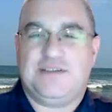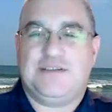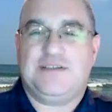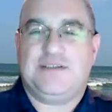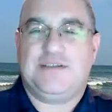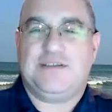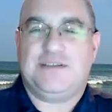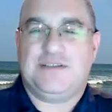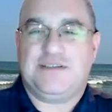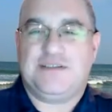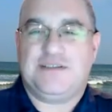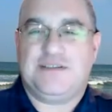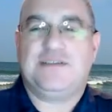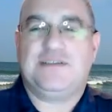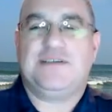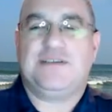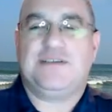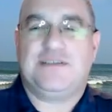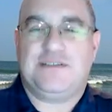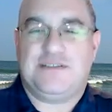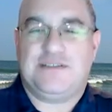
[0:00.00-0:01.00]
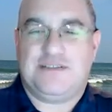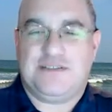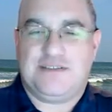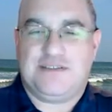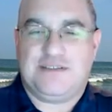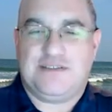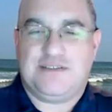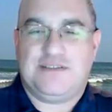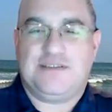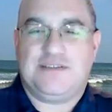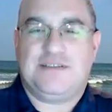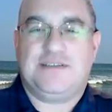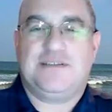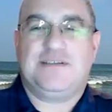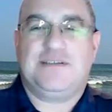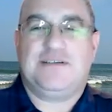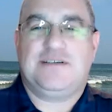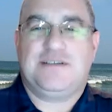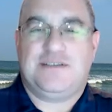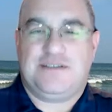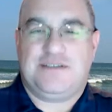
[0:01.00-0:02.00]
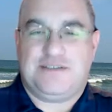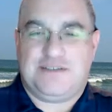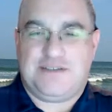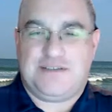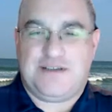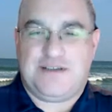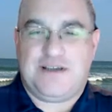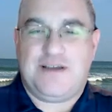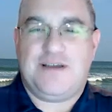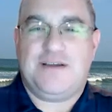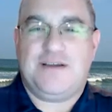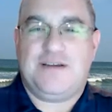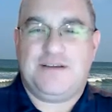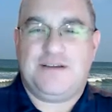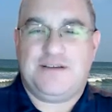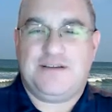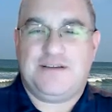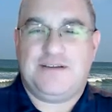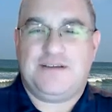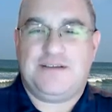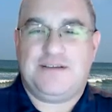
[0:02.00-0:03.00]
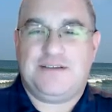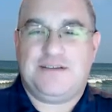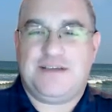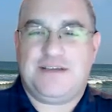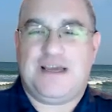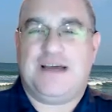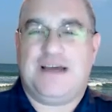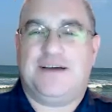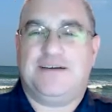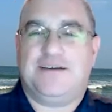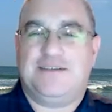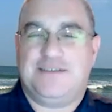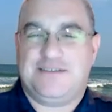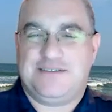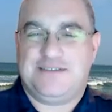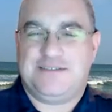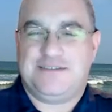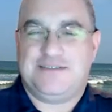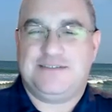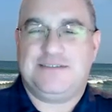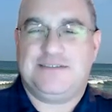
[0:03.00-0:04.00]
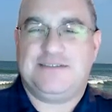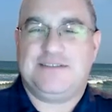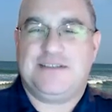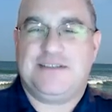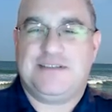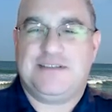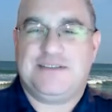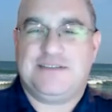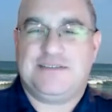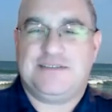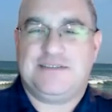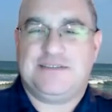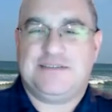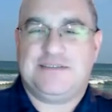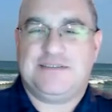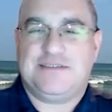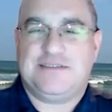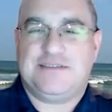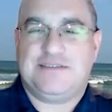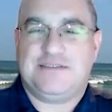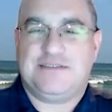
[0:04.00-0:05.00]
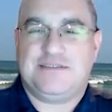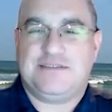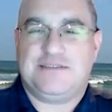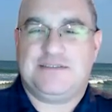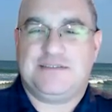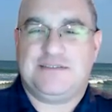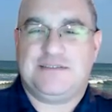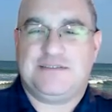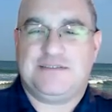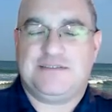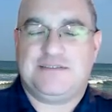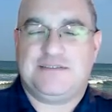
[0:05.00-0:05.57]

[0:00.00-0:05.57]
This person isn't speaking.